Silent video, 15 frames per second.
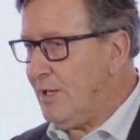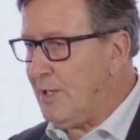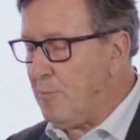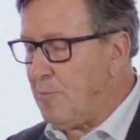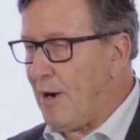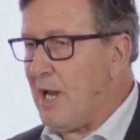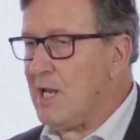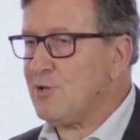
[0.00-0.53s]
the
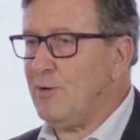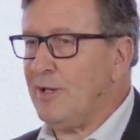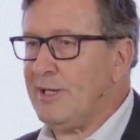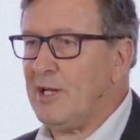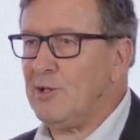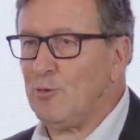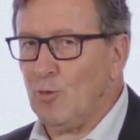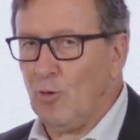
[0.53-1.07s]
brines
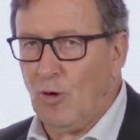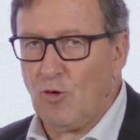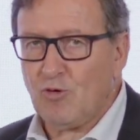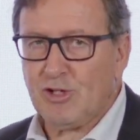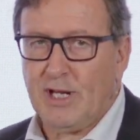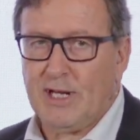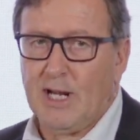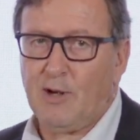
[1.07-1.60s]
return to
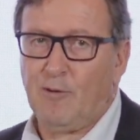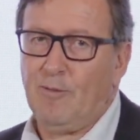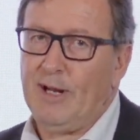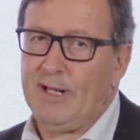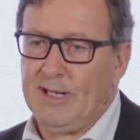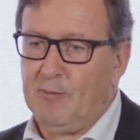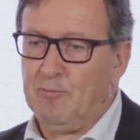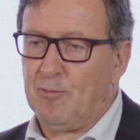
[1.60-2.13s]
ocean and
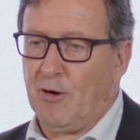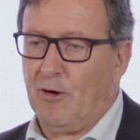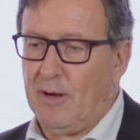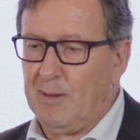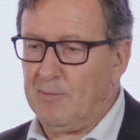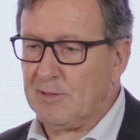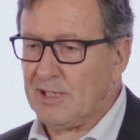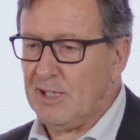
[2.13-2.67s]
creating
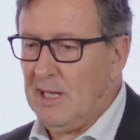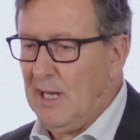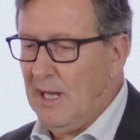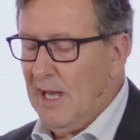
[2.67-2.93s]
problems